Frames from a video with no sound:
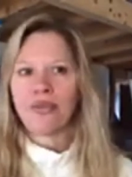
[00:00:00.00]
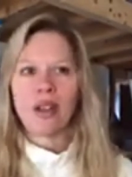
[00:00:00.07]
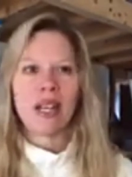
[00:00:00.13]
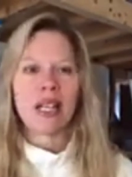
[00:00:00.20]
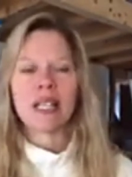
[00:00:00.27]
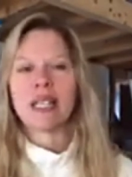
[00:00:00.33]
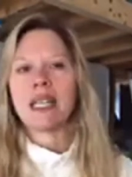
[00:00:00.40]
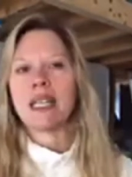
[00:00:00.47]

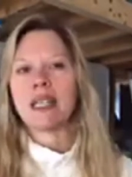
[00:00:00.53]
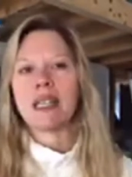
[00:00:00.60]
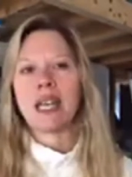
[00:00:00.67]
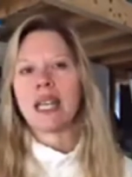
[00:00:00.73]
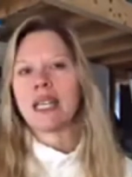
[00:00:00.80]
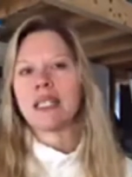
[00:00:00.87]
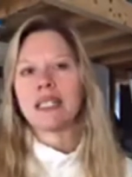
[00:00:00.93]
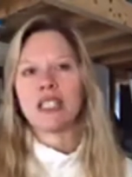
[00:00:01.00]
frantically
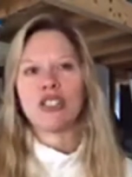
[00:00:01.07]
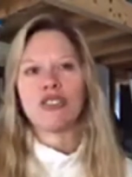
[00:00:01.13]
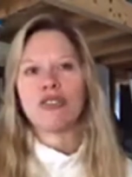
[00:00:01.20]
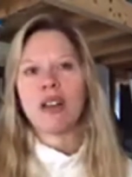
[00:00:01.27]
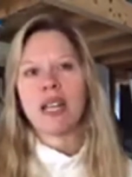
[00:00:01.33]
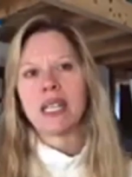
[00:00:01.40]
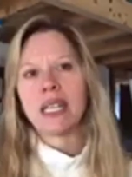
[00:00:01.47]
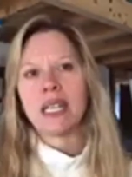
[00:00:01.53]
getting
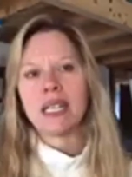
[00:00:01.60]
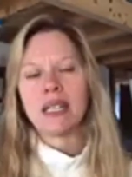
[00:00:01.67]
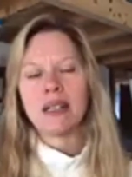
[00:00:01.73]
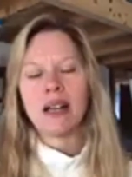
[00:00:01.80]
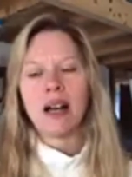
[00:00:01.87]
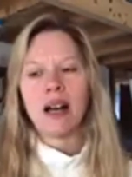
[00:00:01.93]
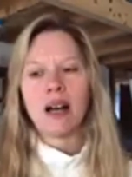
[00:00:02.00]
dinner ready,